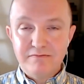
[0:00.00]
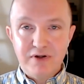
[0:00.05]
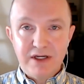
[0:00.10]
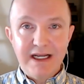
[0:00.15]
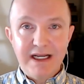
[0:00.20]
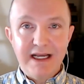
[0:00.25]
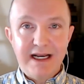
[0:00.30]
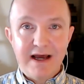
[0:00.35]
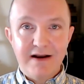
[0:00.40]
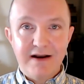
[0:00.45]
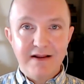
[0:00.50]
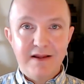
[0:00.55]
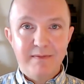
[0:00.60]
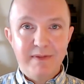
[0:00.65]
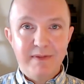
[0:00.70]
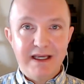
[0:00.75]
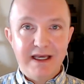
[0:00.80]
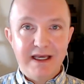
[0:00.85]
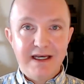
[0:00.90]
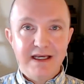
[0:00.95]
putting it out in the
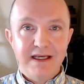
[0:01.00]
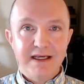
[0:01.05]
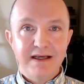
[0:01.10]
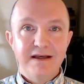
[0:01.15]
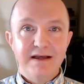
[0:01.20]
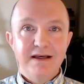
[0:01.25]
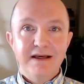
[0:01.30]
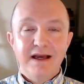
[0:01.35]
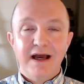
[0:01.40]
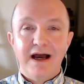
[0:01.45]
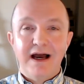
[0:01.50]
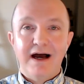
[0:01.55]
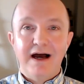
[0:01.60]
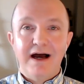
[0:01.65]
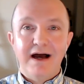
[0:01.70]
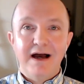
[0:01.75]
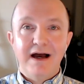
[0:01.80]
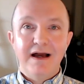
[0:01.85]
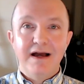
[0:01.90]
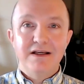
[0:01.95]
beginning,
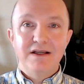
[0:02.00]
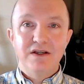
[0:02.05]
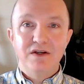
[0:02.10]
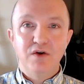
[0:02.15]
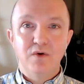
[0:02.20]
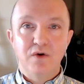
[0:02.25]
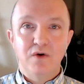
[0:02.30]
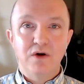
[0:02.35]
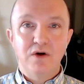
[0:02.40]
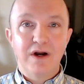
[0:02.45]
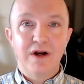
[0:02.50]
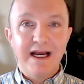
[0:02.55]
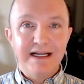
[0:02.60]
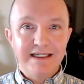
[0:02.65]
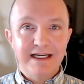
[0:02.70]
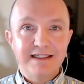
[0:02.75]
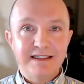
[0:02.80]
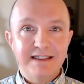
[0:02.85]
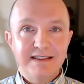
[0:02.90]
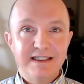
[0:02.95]
uh, your
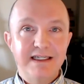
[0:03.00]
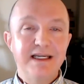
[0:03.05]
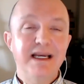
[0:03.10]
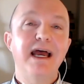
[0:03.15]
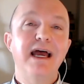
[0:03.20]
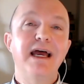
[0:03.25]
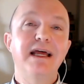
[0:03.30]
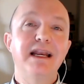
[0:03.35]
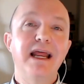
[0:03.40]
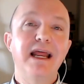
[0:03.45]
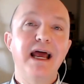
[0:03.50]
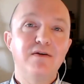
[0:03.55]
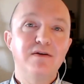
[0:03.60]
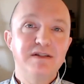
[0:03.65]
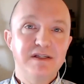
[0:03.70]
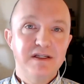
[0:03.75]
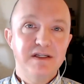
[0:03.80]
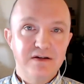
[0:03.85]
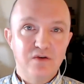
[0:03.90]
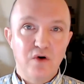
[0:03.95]
identity and how
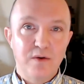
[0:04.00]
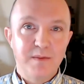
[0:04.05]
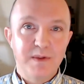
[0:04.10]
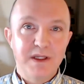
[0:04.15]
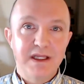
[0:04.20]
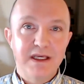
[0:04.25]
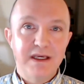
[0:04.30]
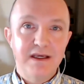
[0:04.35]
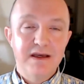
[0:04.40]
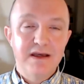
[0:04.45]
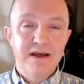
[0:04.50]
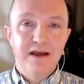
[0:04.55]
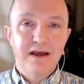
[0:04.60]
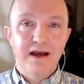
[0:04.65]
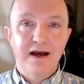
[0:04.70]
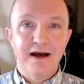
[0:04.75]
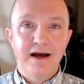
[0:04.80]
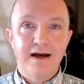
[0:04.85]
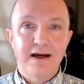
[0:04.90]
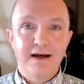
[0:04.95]
is it normally
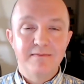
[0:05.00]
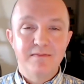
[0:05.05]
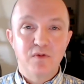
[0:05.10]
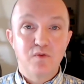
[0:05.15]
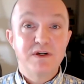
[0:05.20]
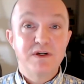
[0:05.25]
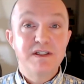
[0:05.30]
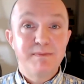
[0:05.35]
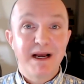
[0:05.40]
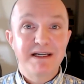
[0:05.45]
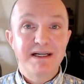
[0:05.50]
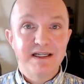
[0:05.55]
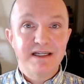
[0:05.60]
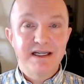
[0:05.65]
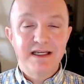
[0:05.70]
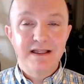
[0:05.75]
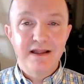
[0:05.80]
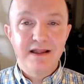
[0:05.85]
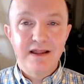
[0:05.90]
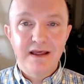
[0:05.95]
um,
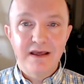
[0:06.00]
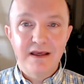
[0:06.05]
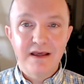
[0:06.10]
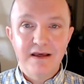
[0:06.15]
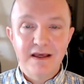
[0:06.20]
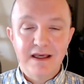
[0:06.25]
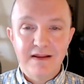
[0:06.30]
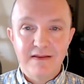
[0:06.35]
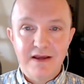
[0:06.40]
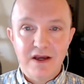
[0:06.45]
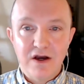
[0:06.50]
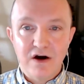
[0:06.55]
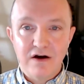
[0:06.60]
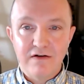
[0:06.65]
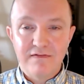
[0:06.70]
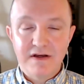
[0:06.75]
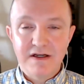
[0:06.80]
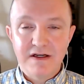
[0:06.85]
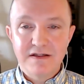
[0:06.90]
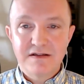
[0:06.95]
respected in the in the
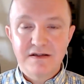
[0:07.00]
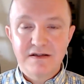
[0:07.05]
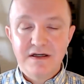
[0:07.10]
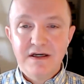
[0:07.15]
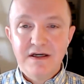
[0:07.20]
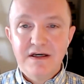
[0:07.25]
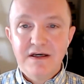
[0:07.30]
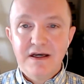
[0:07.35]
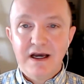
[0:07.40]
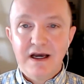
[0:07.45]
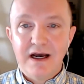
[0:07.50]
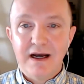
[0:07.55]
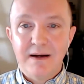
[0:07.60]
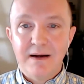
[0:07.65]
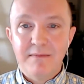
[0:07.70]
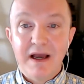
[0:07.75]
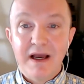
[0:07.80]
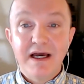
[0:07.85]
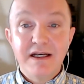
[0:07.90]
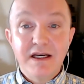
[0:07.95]
office?
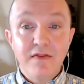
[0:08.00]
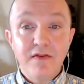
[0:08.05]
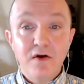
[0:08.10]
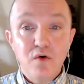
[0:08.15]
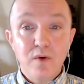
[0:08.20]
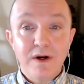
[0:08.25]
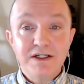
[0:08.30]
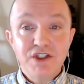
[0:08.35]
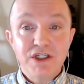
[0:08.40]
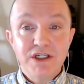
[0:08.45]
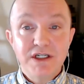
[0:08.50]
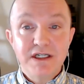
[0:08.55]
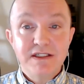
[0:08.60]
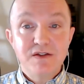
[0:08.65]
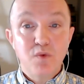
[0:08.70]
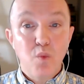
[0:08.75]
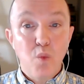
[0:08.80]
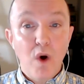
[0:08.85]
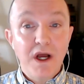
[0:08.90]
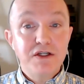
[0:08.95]
Um, another question
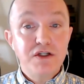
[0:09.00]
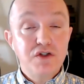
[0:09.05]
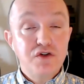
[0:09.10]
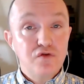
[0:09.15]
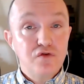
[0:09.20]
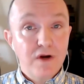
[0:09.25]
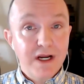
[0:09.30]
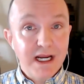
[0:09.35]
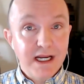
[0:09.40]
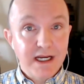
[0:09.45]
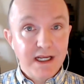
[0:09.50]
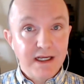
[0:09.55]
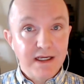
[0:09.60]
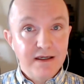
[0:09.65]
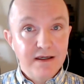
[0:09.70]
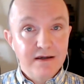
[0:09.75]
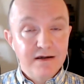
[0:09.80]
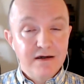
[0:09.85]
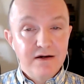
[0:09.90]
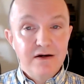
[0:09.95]
is what
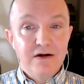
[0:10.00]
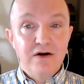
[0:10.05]
training